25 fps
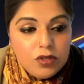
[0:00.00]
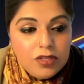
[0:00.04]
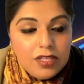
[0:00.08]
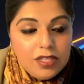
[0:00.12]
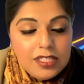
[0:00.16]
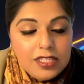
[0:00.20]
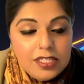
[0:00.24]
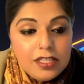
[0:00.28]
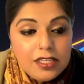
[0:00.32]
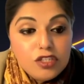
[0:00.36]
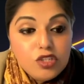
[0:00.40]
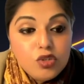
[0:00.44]
So
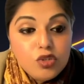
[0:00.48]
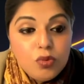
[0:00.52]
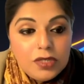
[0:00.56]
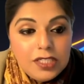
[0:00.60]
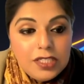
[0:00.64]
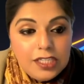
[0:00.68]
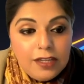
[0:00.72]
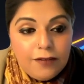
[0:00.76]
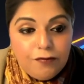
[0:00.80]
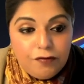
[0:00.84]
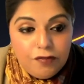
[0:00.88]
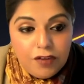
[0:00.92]
this is a
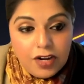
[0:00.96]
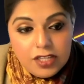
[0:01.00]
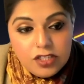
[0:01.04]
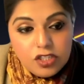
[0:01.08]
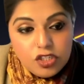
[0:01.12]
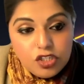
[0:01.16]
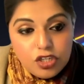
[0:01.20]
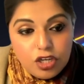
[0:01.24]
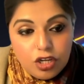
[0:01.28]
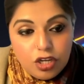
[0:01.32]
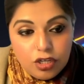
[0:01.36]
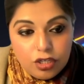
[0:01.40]
20
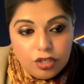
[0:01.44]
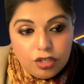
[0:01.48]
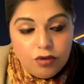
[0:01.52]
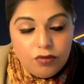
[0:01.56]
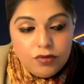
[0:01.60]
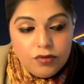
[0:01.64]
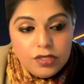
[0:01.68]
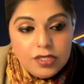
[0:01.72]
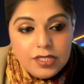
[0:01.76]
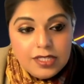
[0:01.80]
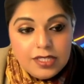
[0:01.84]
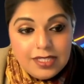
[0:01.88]
French
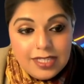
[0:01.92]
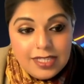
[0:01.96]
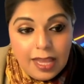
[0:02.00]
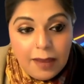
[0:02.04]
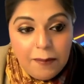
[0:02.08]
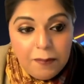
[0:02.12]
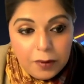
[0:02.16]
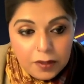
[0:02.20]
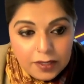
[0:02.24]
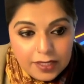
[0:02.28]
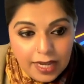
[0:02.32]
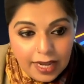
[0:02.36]
Kuhn's
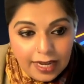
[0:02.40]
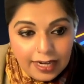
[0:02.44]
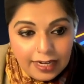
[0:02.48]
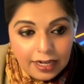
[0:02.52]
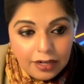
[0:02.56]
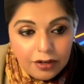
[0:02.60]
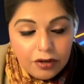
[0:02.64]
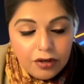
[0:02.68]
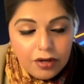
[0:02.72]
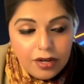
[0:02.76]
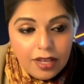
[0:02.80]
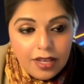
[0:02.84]
taper
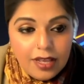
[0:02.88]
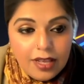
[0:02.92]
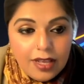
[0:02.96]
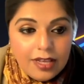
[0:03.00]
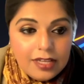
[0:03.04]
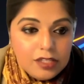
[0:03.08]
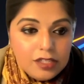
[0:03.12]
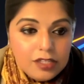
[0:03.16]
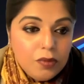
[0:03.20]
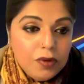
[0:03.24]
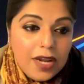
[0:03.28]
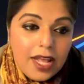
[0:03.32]
dilator.
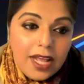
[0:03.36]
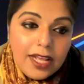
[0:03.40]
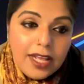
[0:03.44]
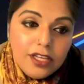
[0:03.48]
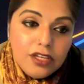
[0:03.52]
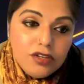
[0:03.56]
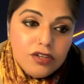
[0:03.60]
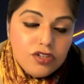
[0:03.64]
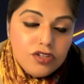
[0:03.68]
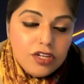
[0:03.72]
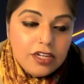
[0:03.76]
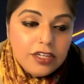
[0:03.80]
So what I
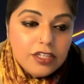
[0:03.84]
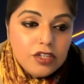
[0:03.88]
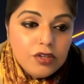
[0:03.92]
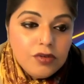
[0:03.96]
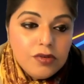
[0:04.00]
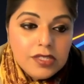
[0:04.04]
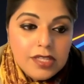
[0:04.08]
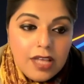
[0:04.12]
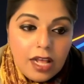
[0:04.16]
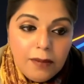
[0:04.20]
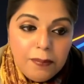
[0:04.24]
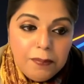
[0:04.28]
usually
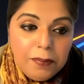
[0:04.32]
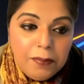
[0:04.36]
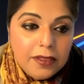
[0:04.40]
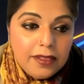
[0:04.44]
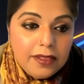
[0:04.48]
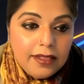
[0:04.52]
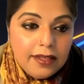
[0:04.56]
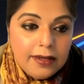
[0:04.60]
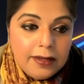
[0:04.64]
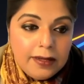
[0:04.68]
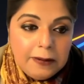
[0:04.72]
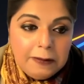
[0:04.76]
do is I'll
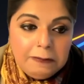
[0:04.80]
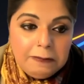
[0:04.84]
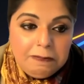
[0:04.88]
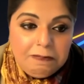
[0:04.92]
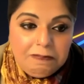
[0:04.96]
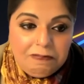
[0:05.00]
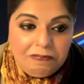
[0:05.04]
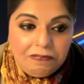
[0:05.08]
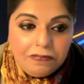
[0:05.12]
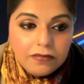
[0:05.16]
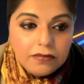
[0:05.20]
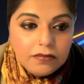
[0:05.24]
put the
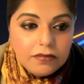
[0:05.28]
